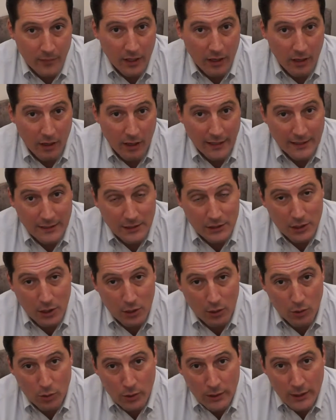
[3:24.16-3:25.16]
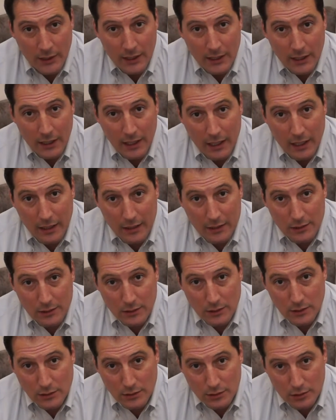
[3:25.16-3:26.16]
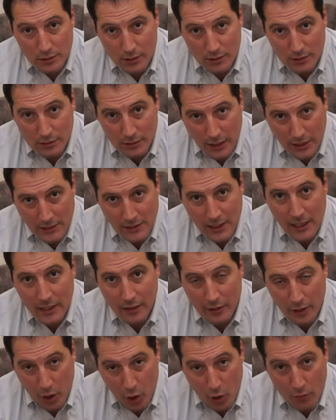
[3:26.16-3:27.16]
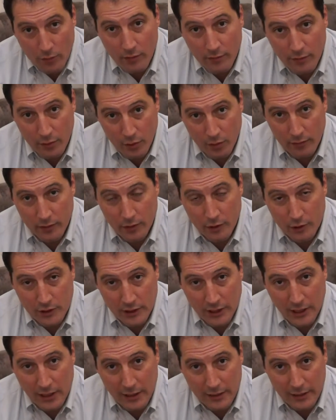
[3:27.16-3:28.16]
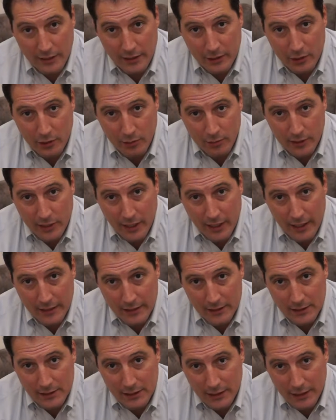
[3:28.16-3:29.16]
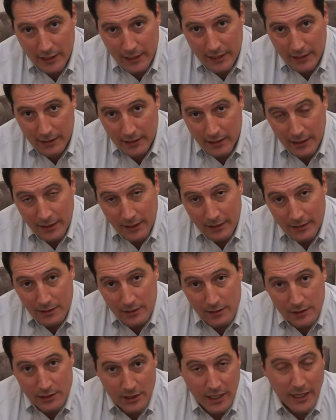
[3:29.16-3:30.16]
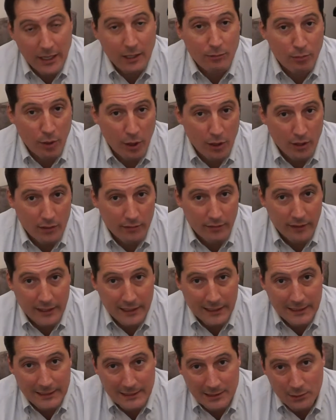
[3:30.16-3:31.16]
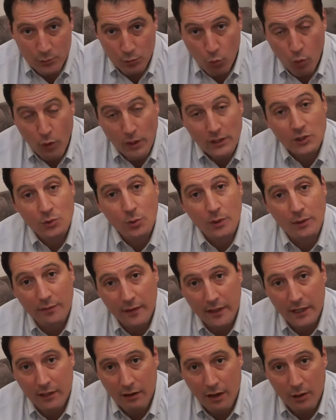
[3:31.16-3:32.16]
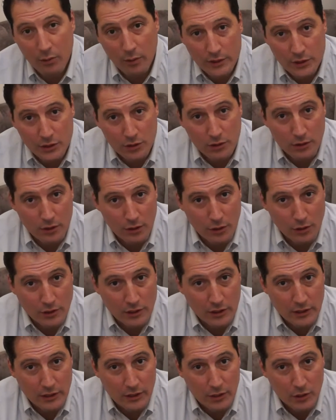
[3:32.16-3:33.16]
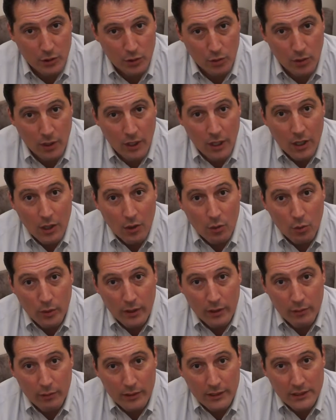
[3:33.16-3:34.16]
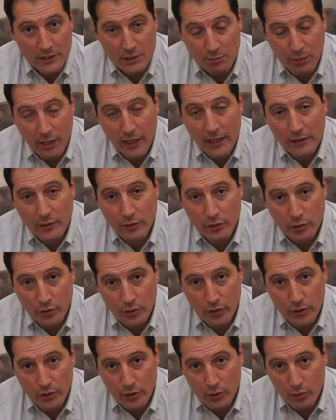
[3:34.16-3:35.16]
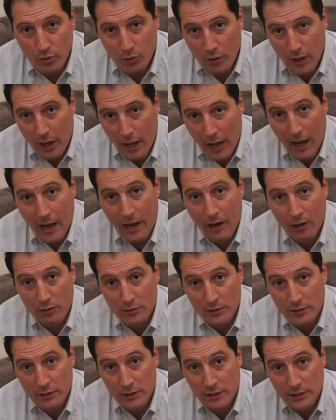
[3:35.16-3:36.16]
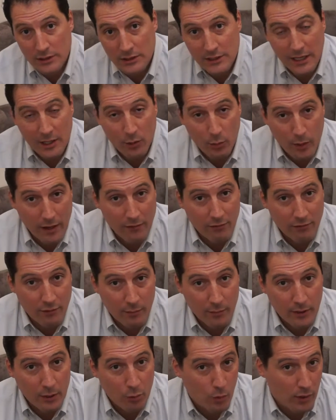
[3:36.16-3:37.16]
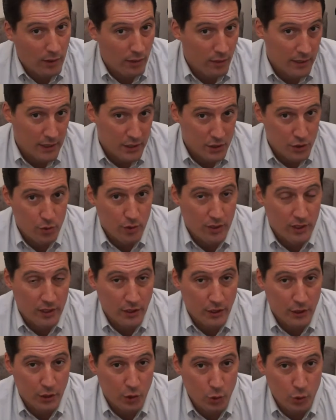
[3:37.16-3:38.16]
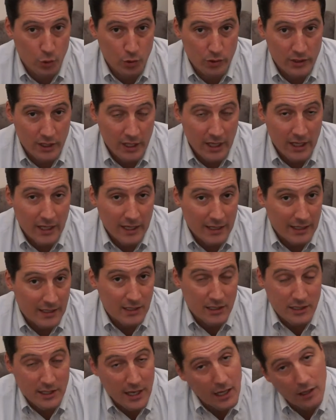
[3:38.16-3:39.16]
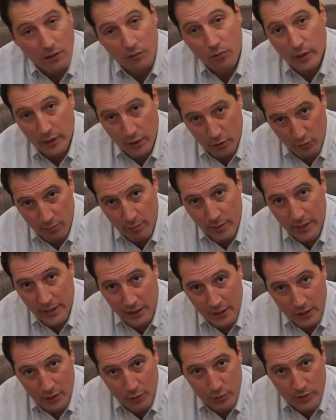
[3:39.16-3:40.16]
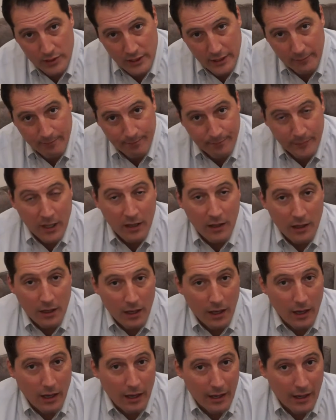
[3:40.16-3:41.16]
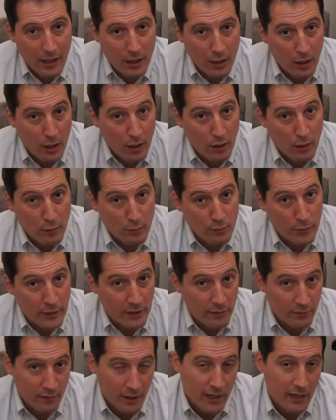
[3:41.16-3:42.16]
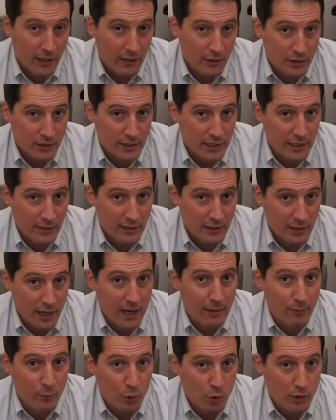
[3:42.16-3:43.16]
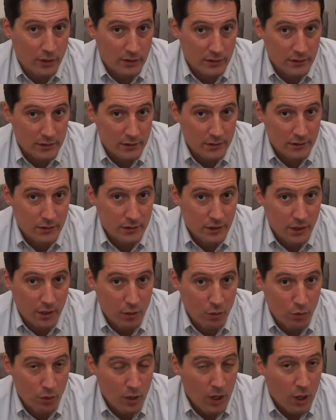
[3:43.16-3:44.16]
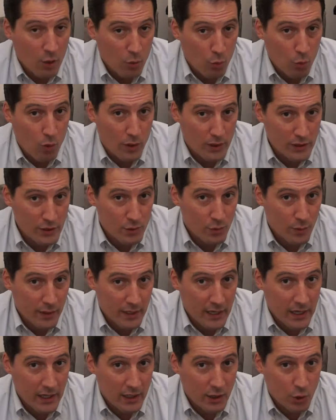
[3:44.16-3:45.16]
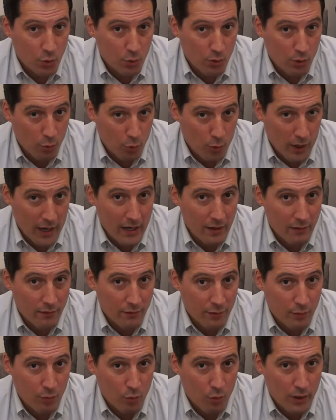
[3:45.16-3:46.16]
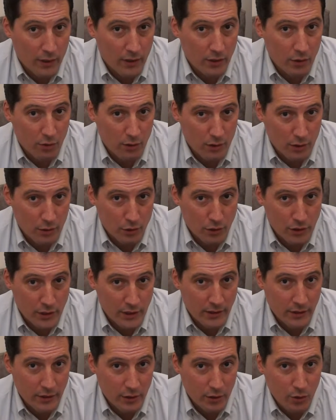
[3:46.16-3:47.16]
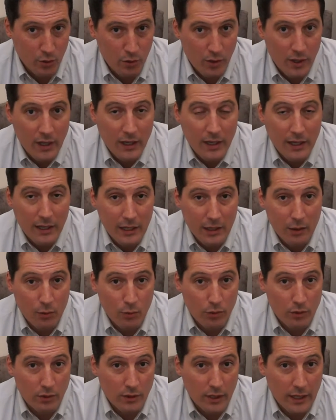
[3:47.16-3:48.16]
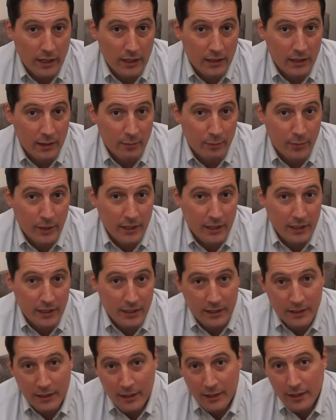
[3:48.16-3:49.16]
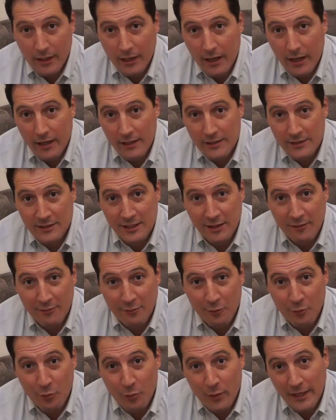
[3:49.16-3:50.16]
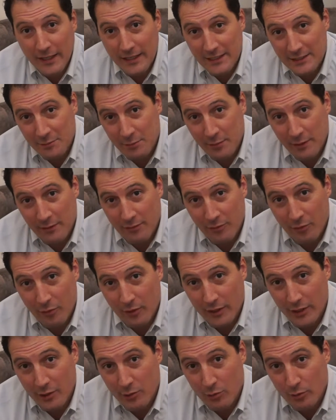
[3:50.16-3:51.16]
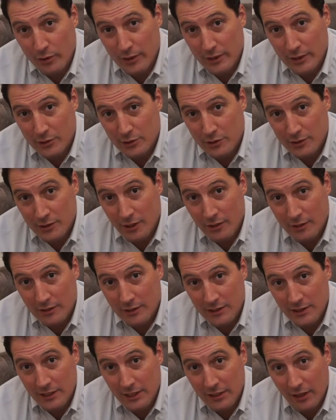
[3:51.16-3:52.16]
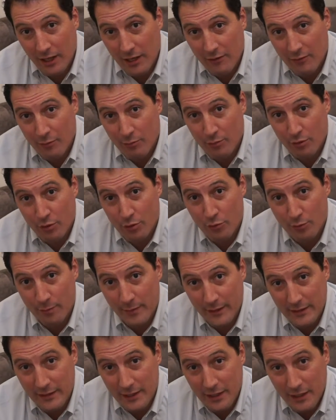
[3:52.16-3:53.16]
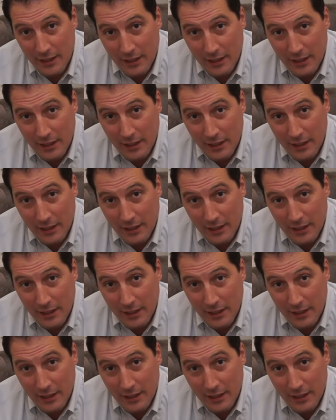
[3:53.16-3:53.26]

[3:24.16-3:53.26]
All right, so that's kind of the overview of allergic contact dermatitis. And then the second part of it is, once we figure out what you're allergic to, we will explain to you how to stay away from it, what things you can use instead of what you've been using. But you've got to understand the time course. So once we get you away from what you're allergic to, it will likely be several weeks before you will start to see a lot of improvement.